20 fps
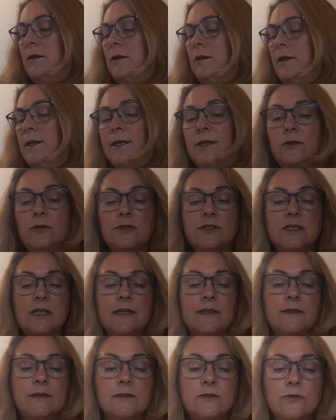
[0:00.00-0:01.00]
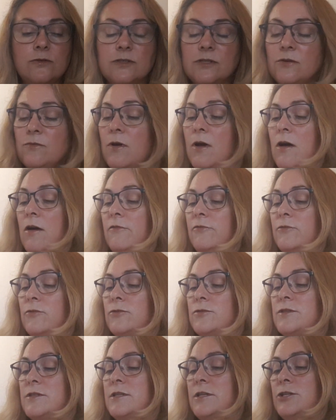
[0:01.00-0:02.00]
It looks like there's also half
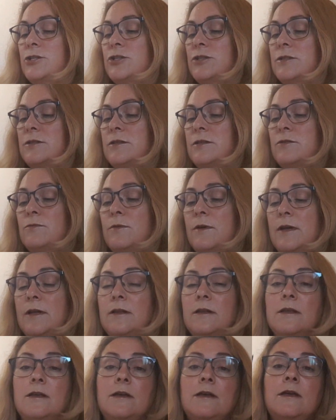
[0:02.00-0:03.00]
cross stitches as well.